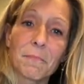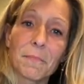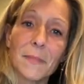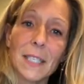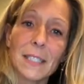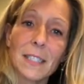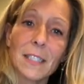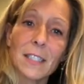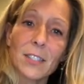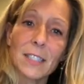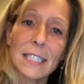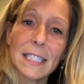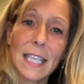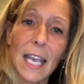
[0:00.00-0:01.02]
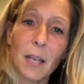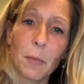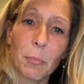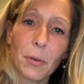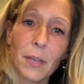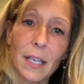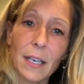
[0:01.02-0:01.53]
it's a little escape,
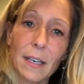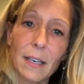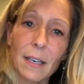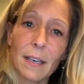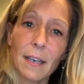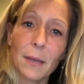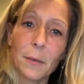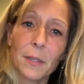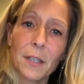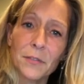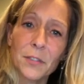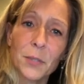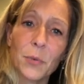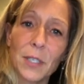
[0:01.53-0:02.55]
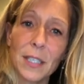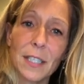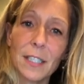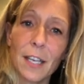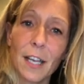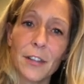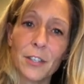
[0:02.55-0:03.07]
and I would love to bring that
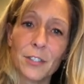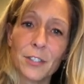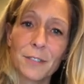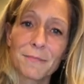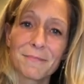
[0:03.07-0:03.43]
to others.